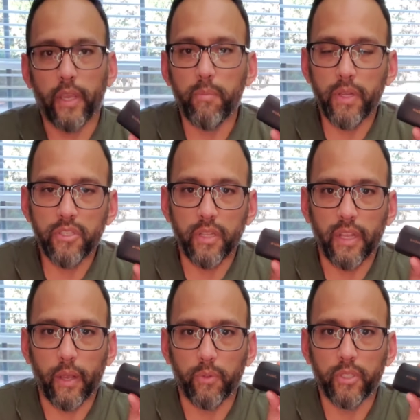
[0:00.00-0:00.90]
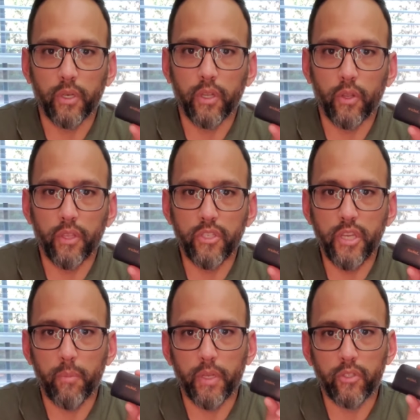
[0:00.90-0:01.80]
I had mentioned that I was going to go to the
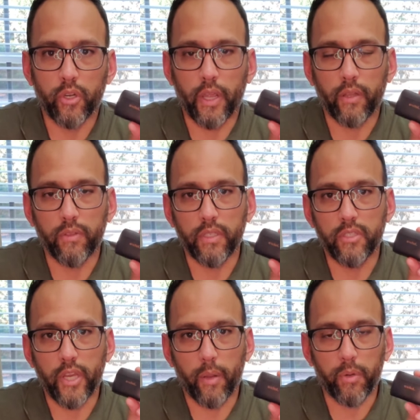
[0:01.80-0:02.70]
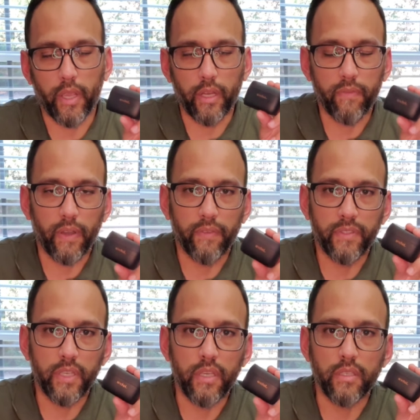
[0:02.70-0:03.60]
gym and try out these Jabra
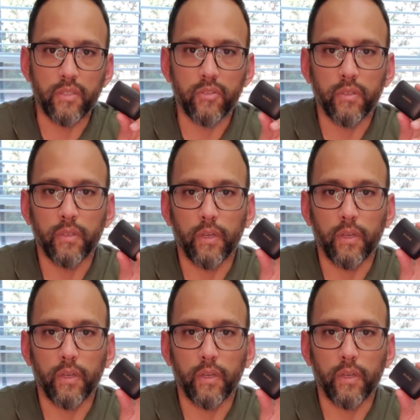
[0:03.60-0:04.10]
85Ts